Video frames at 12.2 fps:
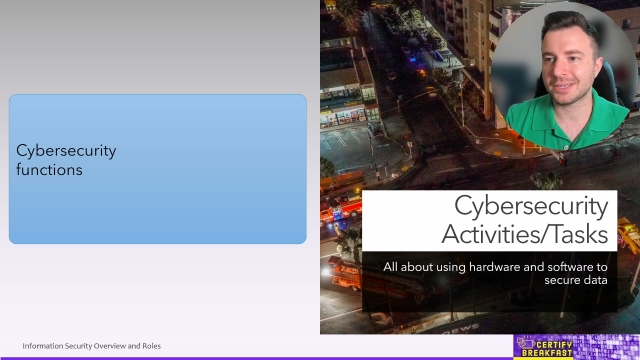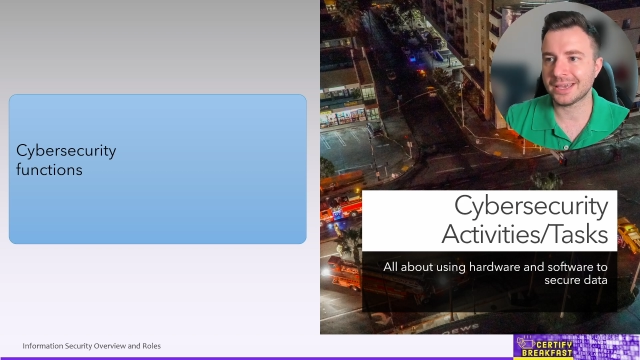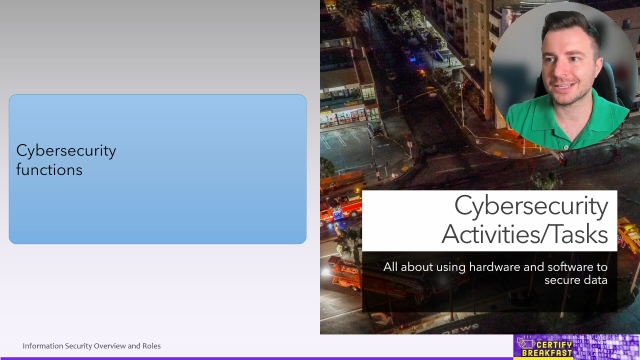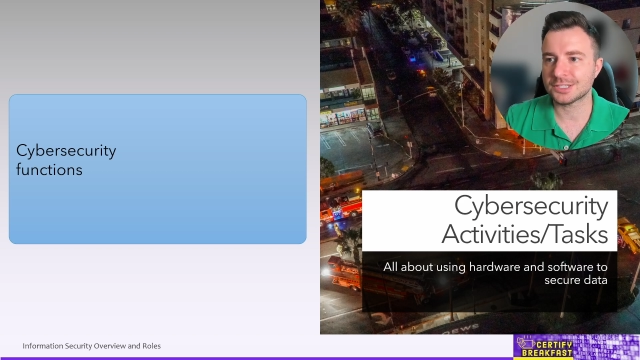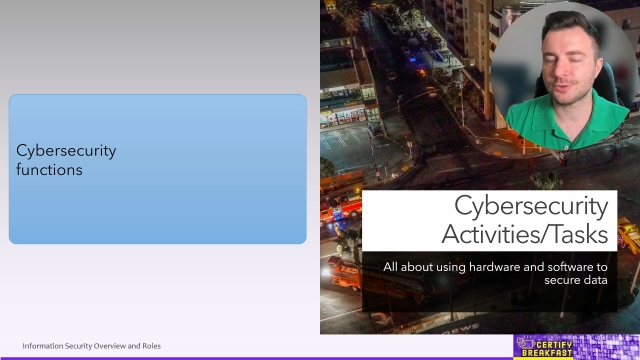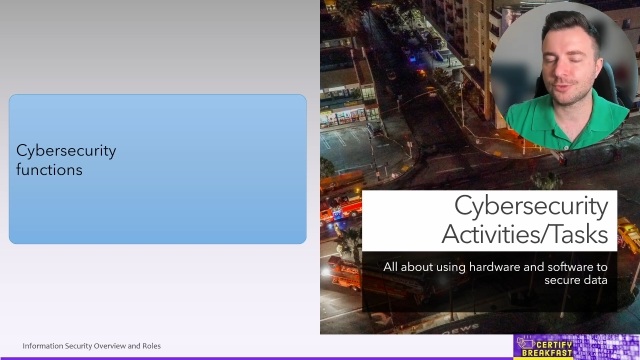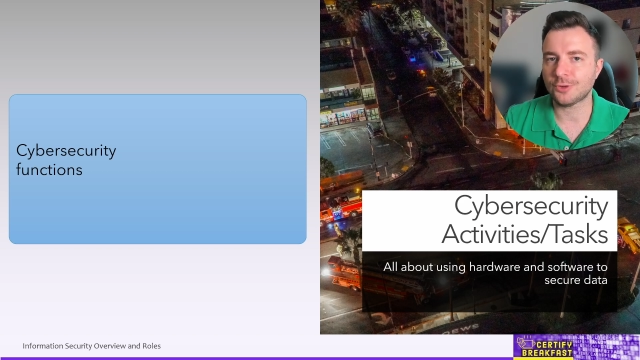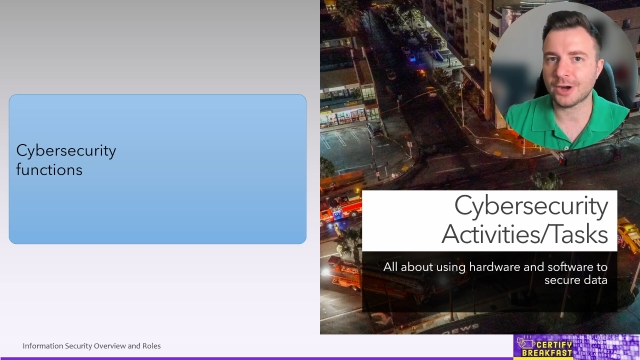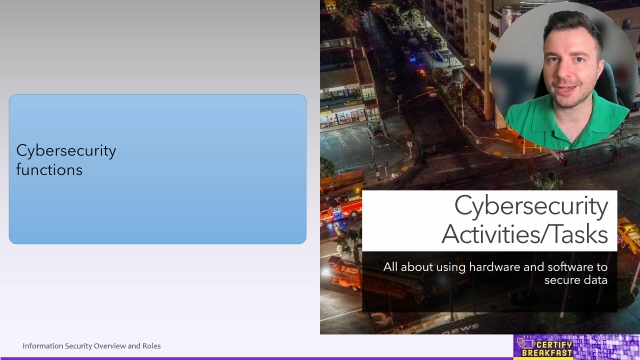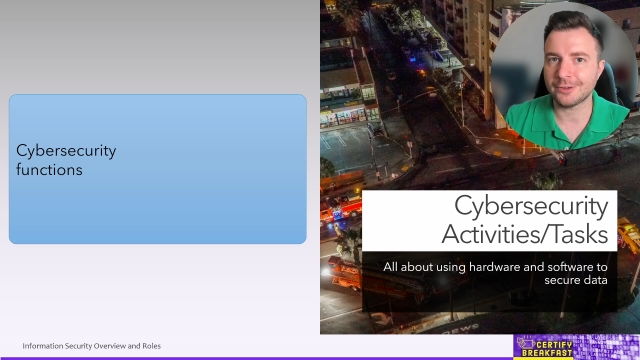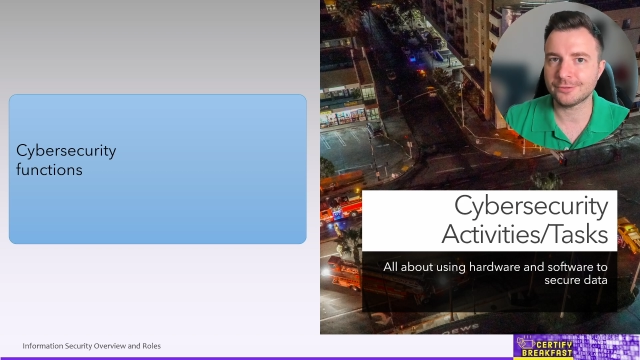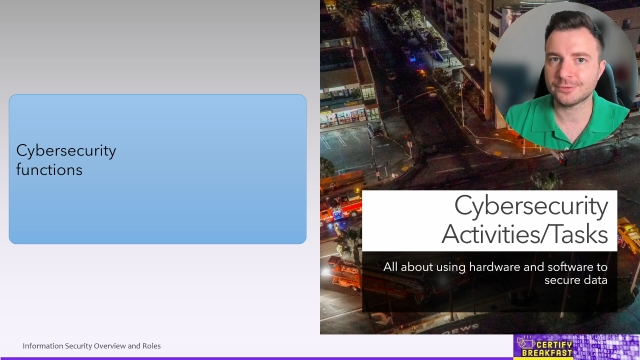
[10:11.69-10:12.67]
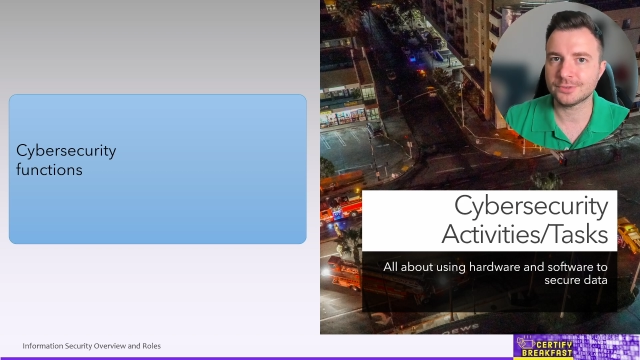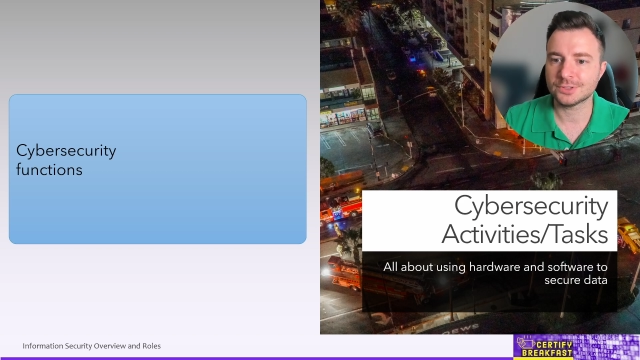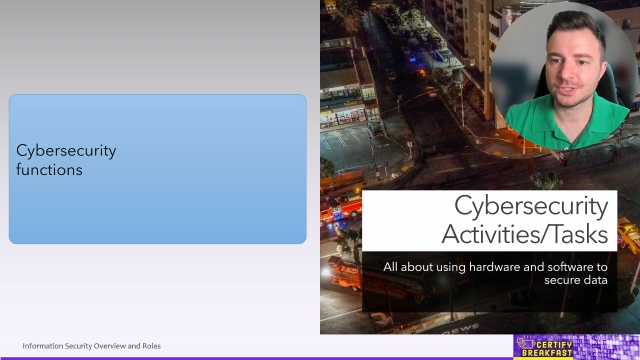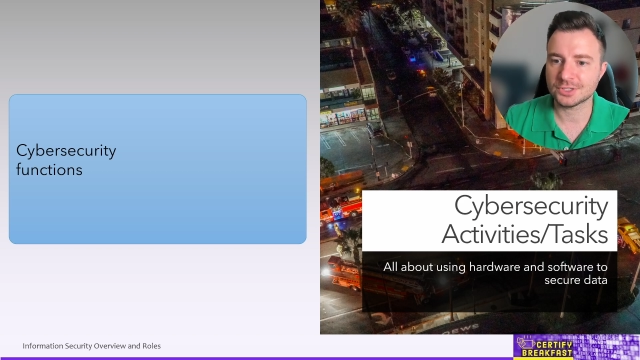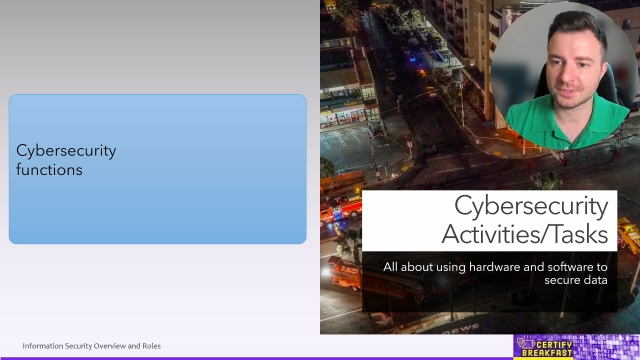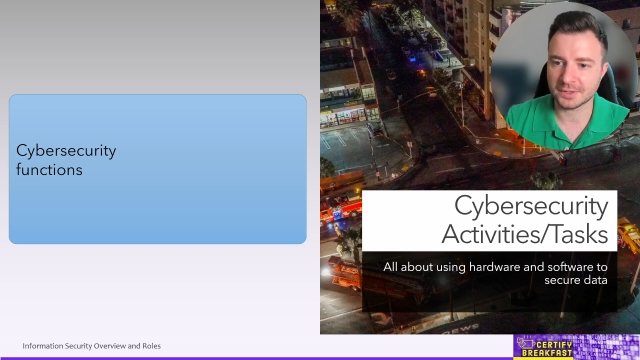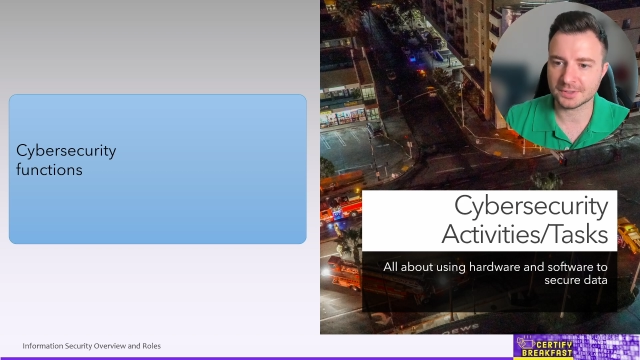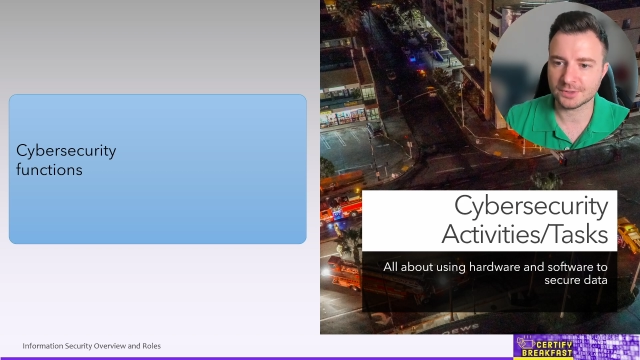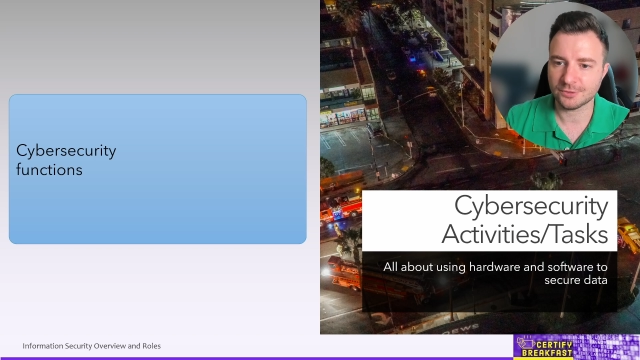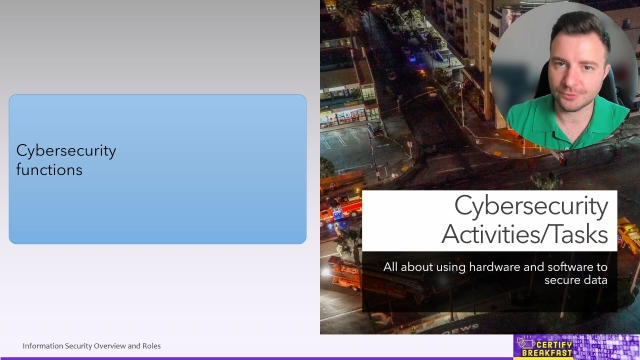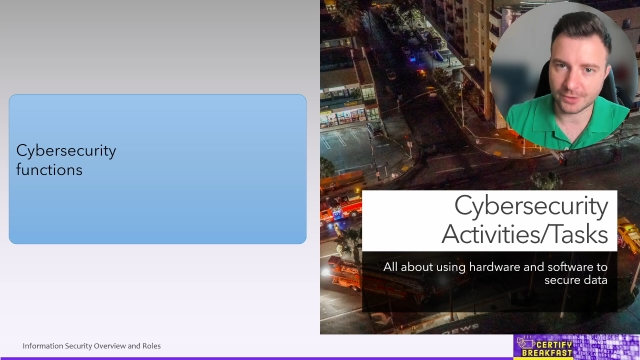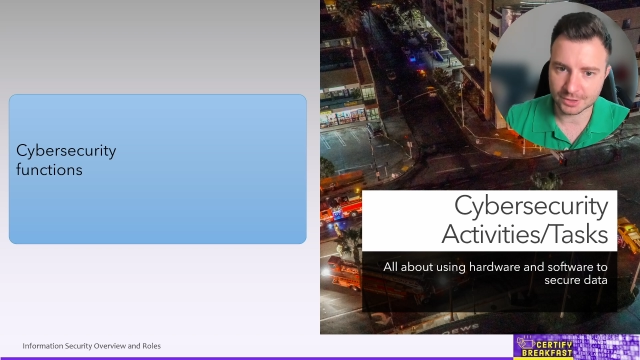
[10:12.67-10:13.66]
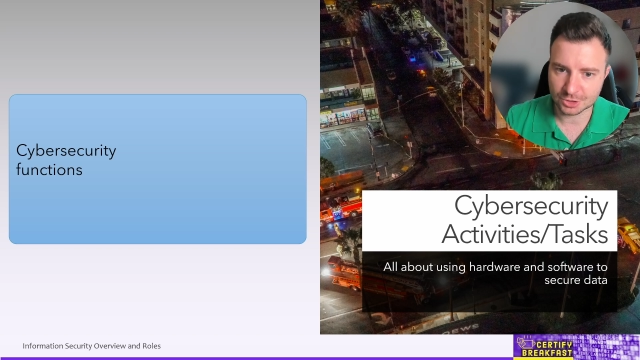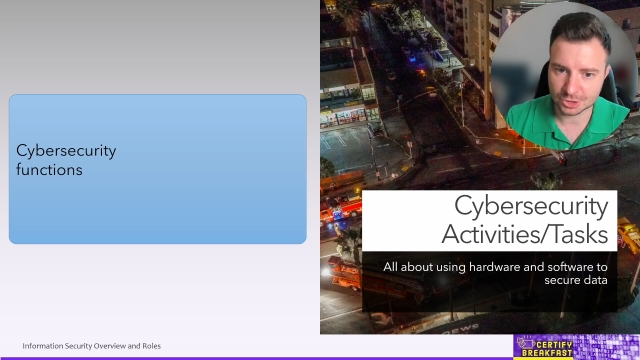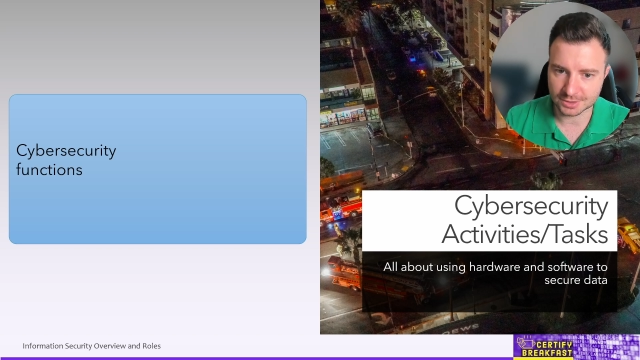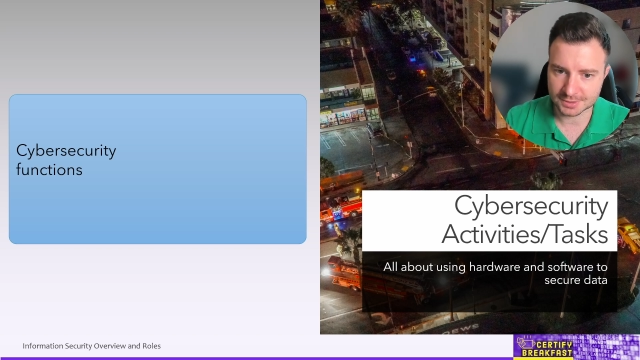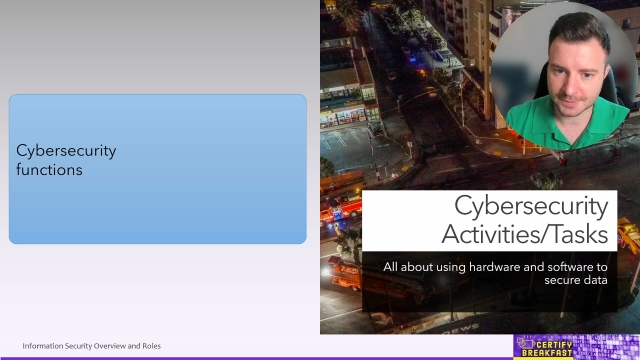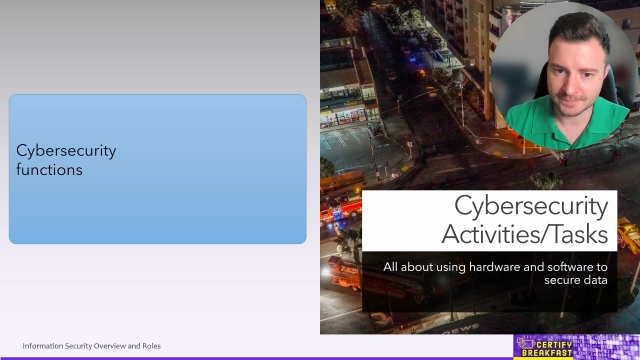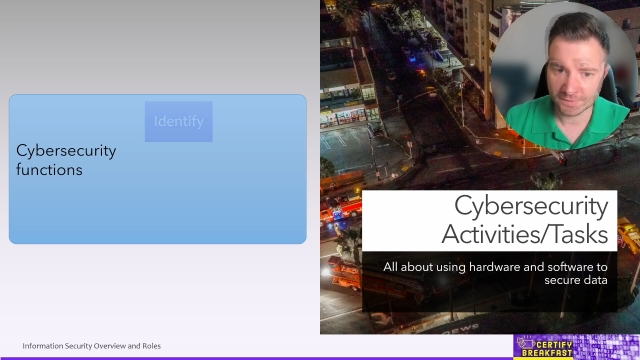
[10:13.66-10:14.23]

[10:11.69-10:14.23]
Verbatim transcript: as 5 distinct functions.